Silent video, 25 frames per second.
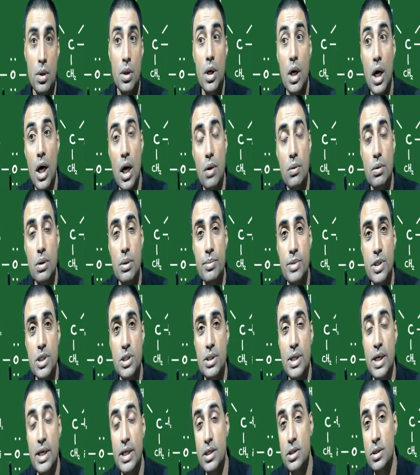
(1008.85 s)
How come
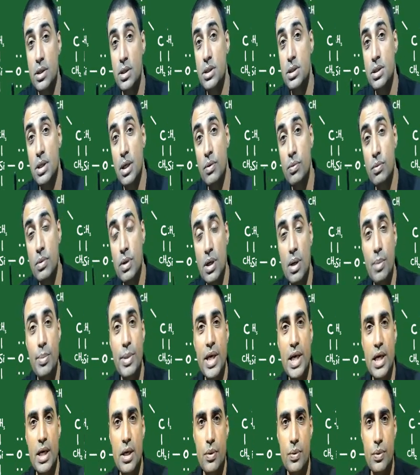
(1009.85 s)
this radiation is now
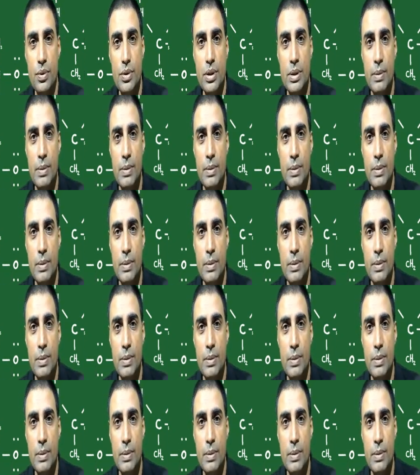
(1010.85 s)
coming out?